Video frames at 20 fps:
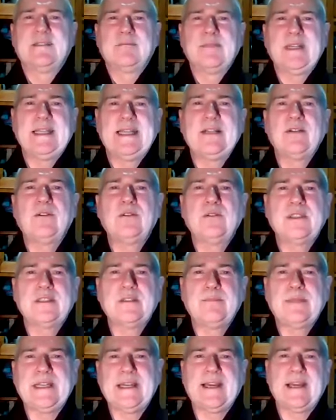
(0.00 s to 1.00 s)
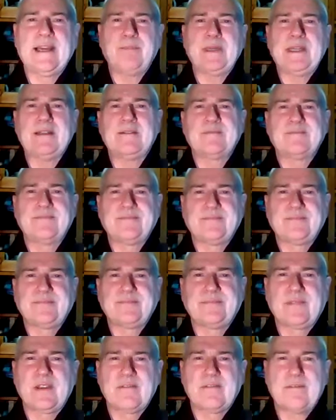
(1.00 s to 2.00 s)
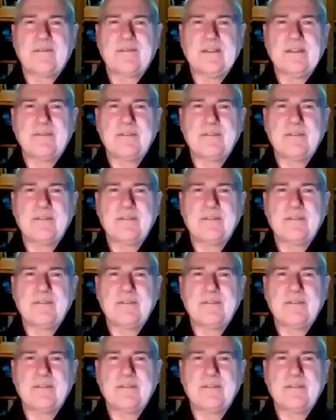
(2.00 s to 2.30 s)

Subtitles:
May they also be happy, free